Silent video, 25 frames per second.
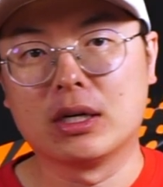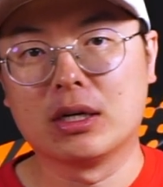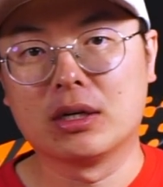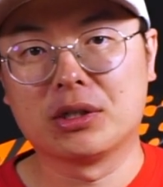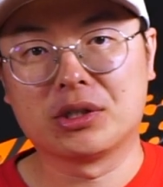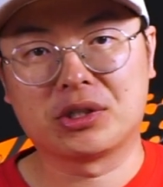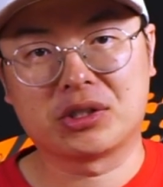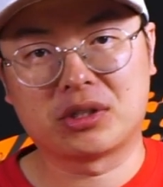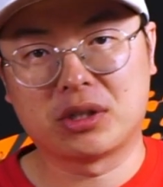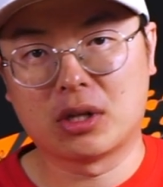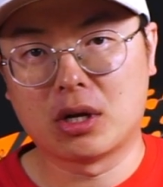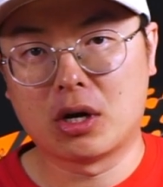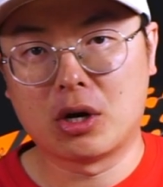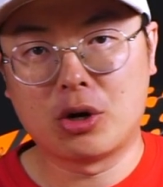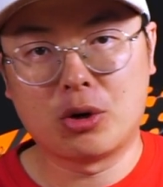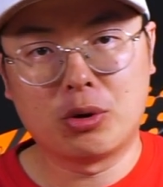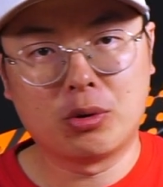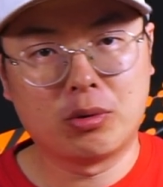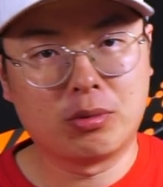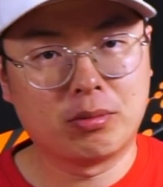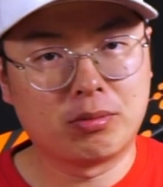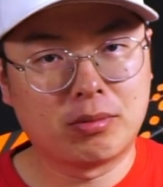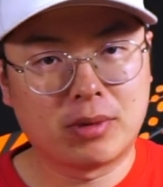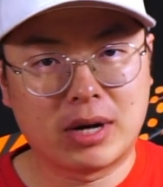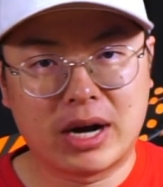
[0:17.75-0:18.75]

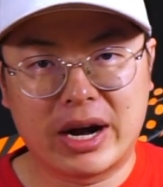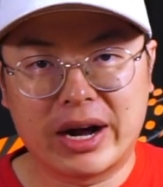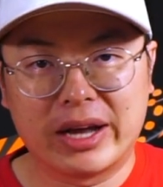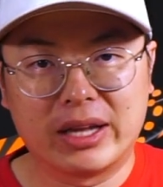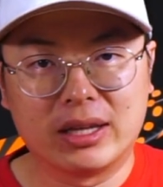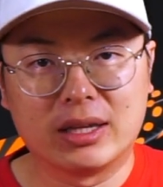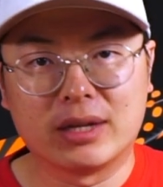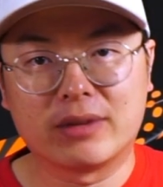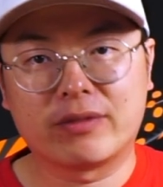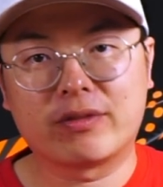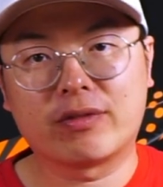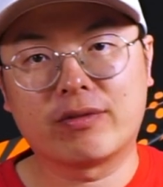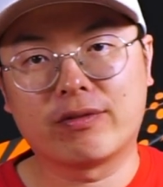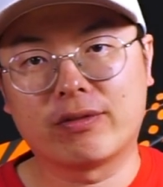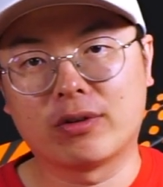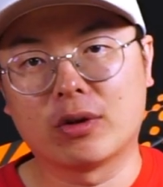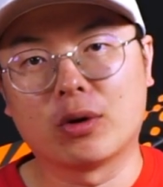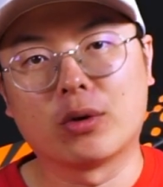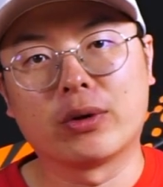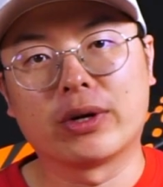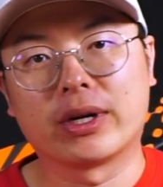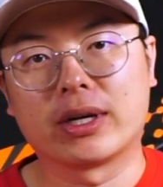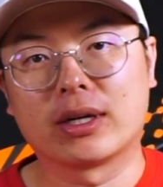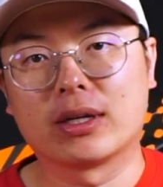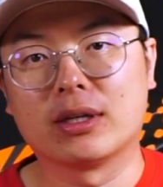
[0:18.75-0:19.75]
slow, high lift
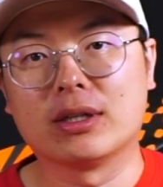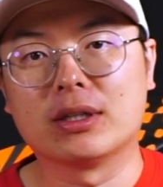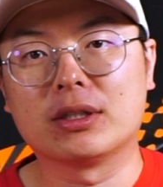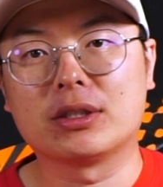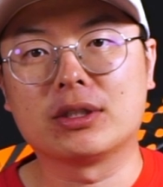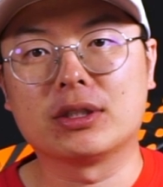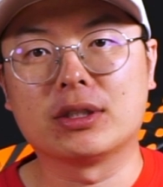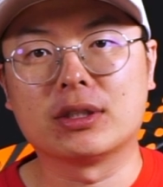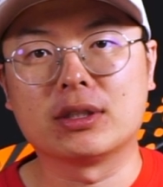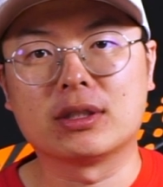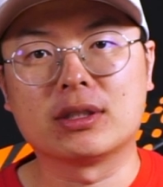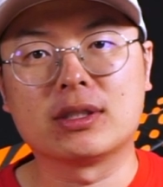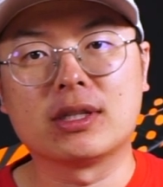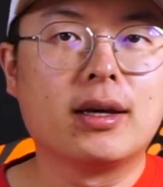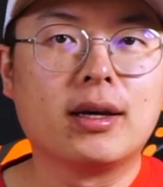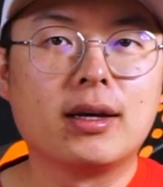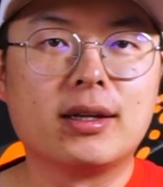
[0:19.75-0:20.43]
floating conditions.